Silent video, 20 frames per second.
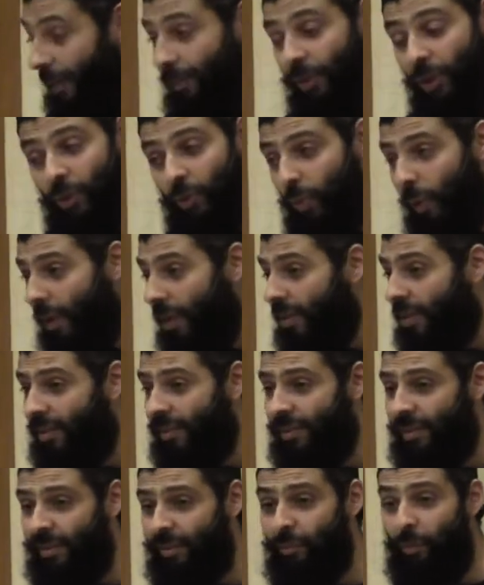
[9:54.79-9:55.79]
I'm not one.
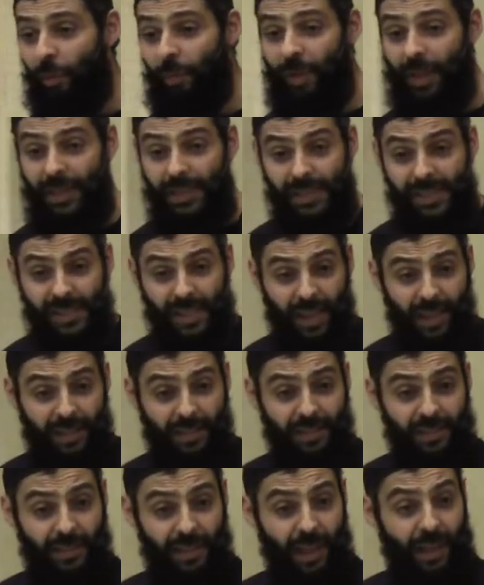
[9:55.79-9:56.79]
From
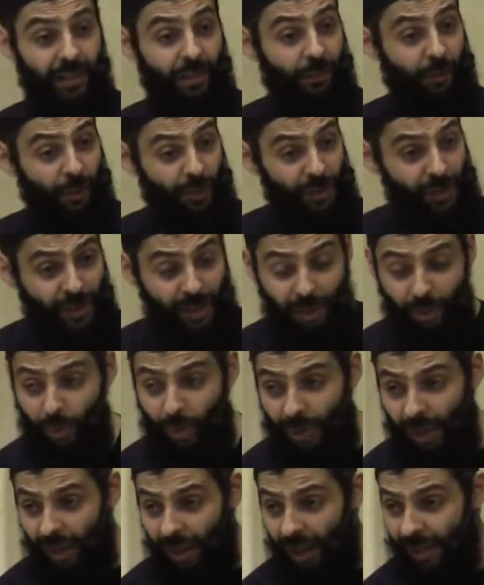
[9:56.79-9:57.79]
inside, the first thing
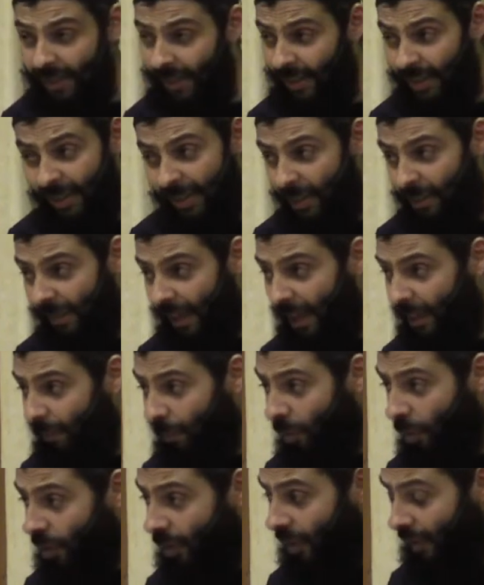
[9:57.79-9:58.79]
to realize, that this is very
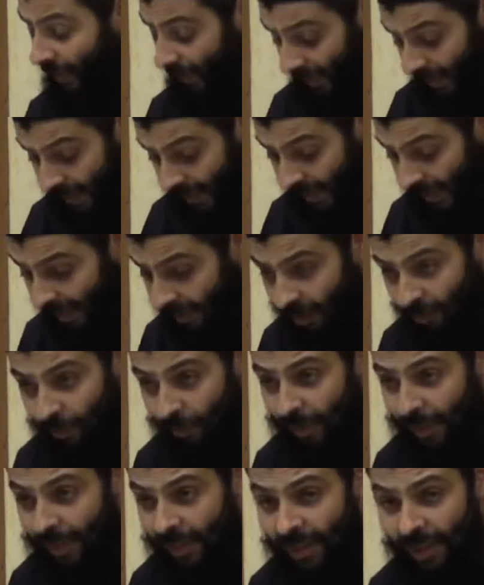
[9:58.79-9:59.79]
important, that inside
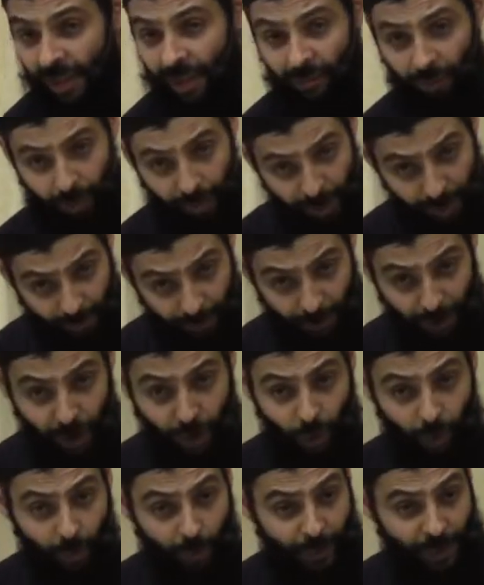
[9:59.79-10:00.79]
of me, from a
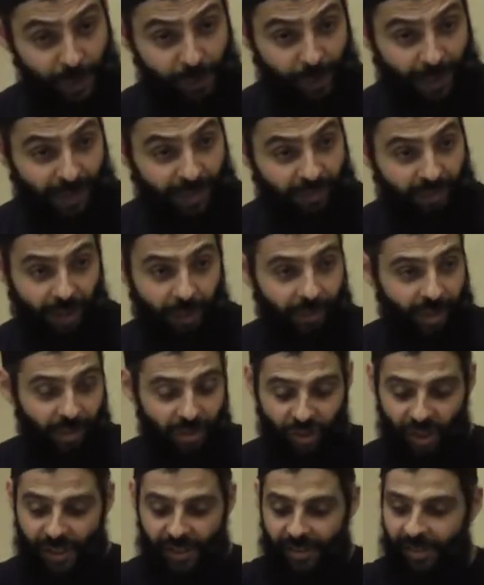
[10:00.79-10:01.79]
spiritual perspective, I'm
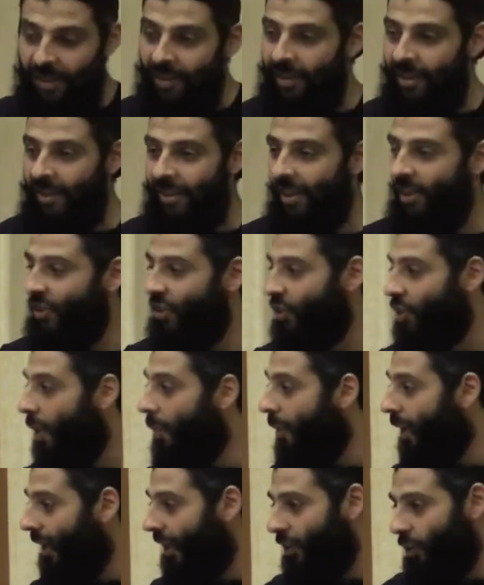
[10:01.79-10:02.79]
not just the
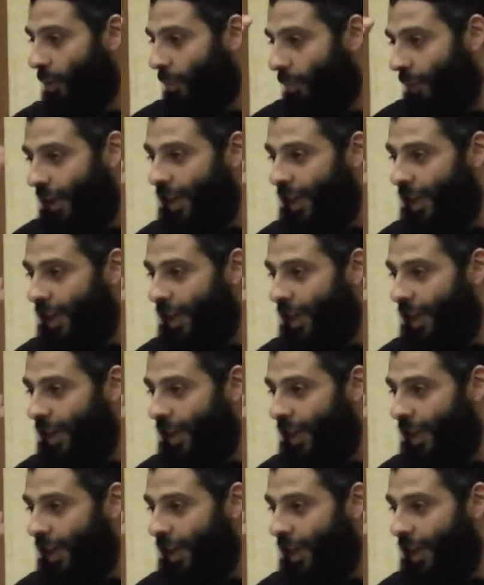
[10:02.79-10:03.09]
stomach and the